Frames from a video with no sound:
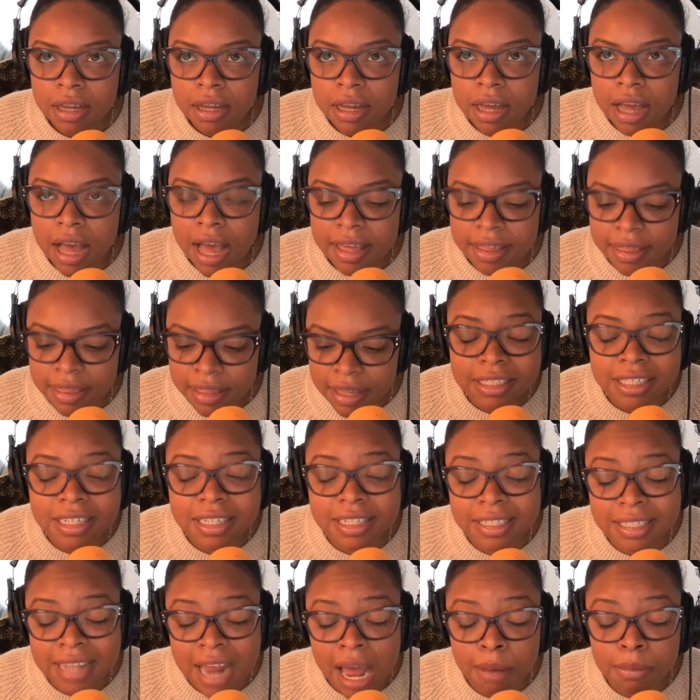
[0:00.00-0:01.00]
to
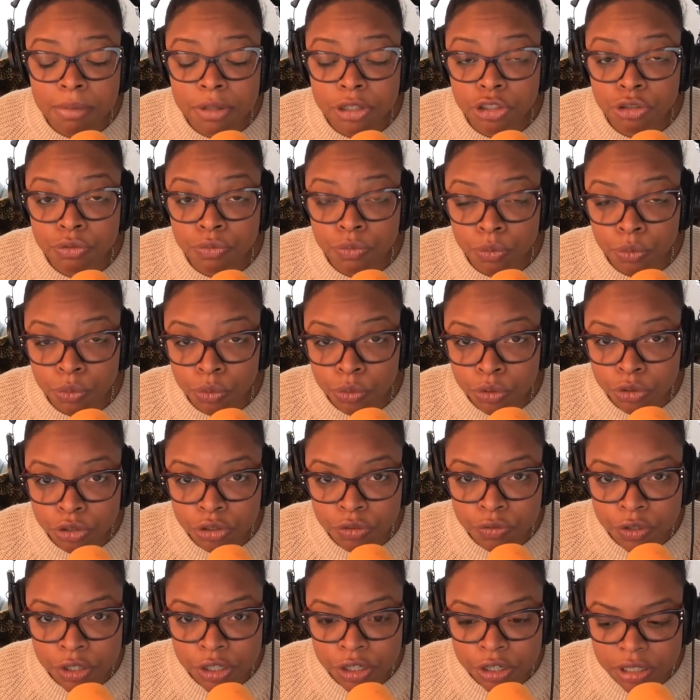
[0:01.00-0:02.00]
establish
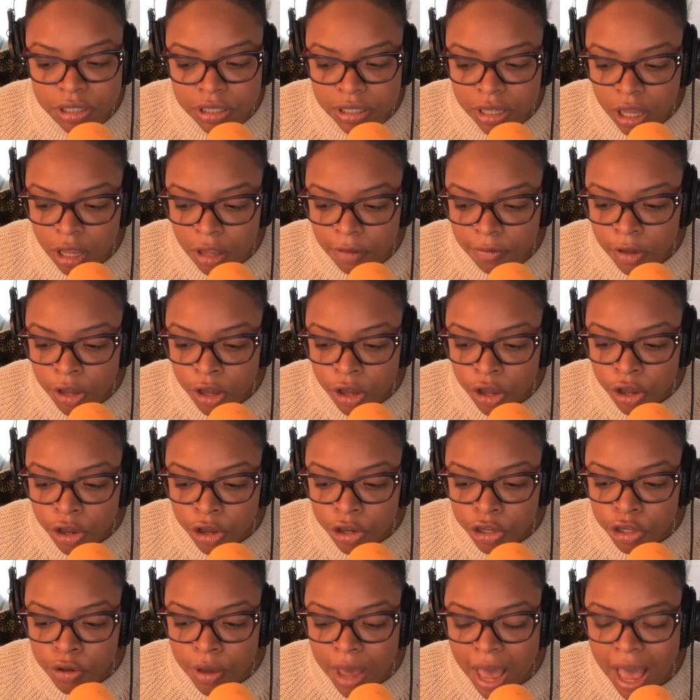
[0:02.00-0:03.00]
rules for yourself,
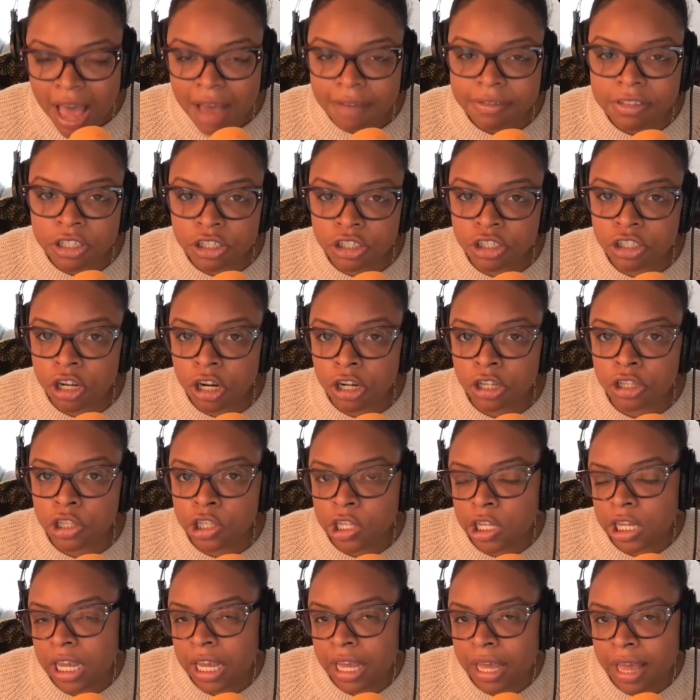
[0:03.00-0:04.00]
you have to start
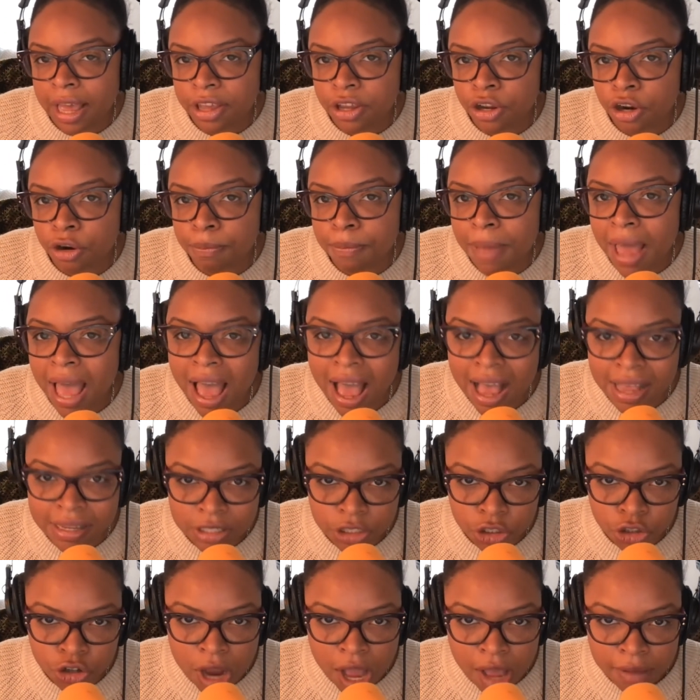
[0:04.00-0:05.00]
looking at your
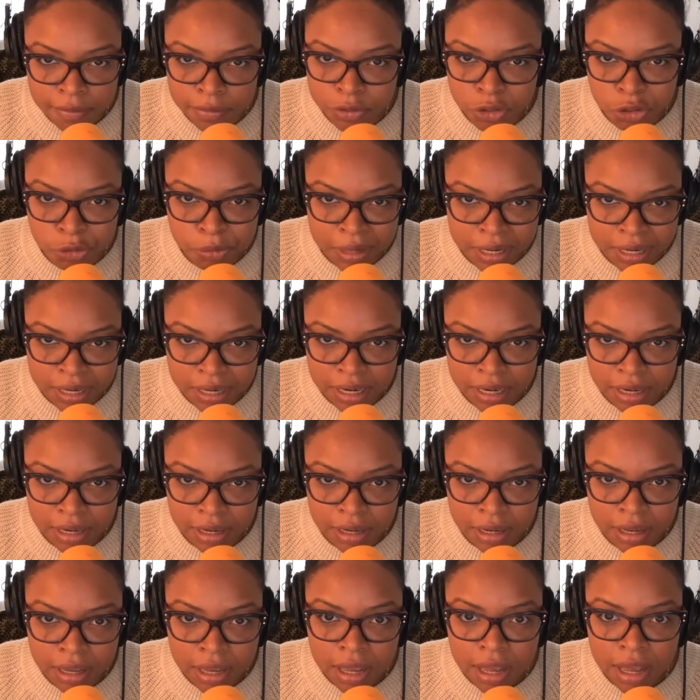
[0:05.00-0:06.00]
past travel
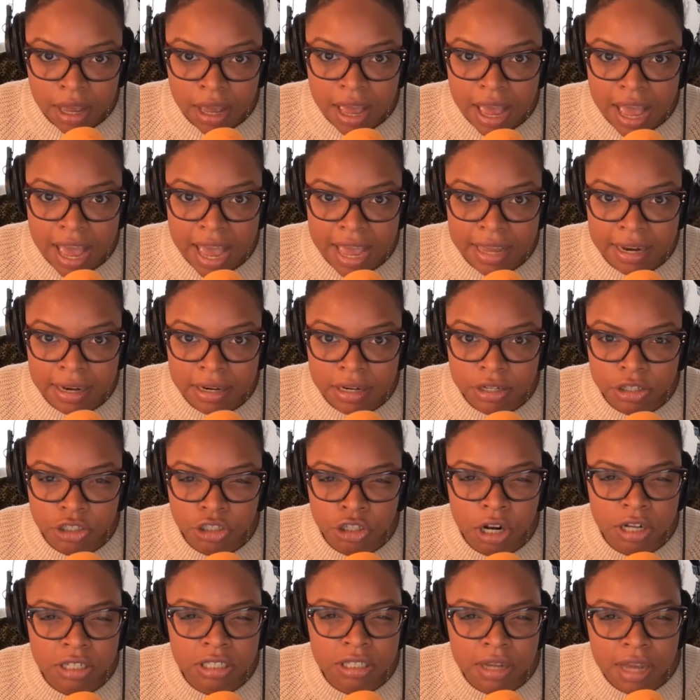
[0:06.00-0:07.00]
spending and
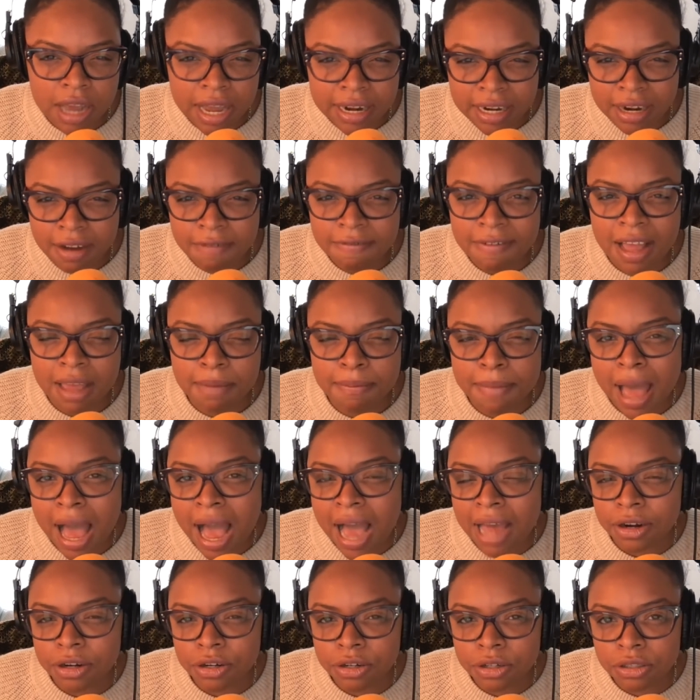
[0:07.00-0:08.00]
start to identify
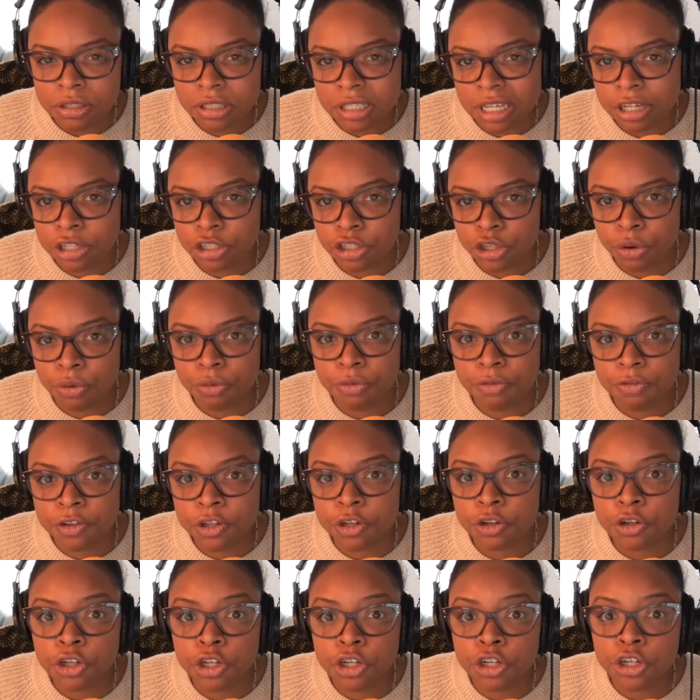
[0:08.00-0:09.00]
patterns that don't
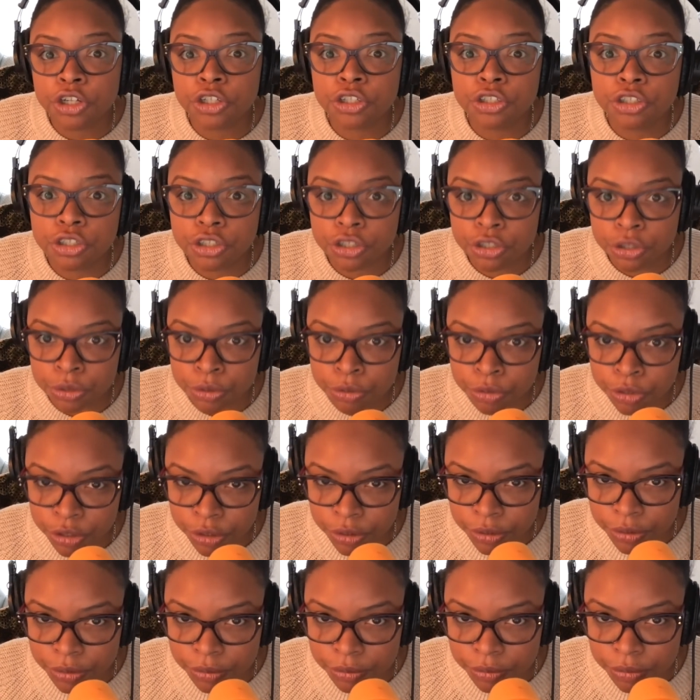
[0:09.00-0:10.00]
feel good to
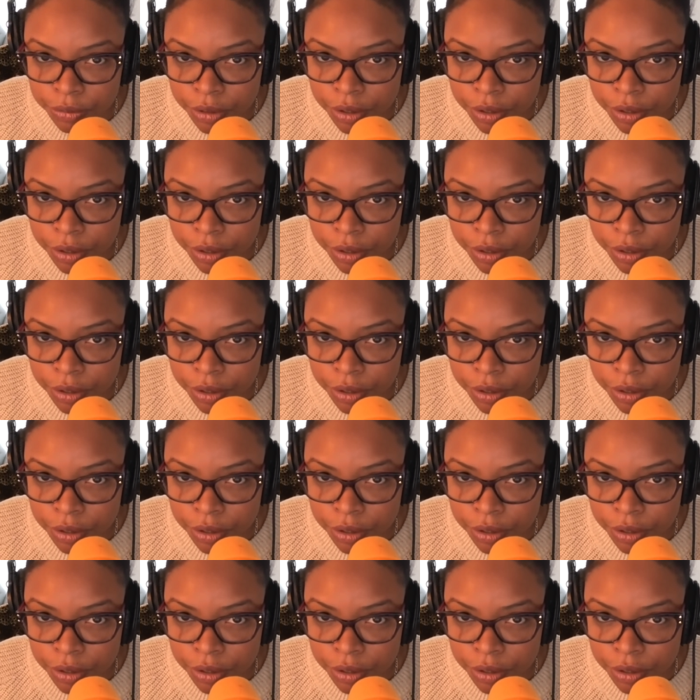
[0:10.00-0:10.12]
you,